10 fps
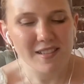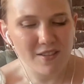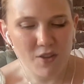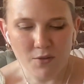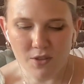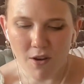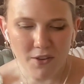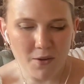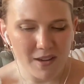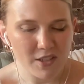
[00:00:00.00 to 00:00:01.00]
those are all
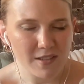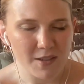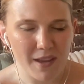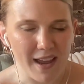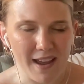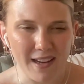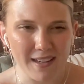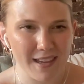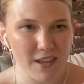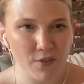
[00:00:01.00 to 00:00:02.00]
the questions that we had.
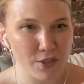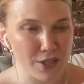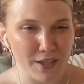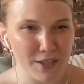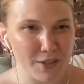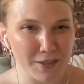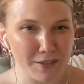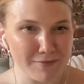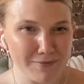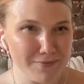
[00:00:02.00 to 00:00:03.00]
Thank you for sharing
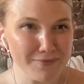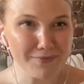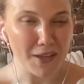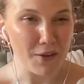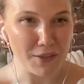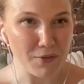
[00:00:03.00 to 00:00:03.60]
your healthy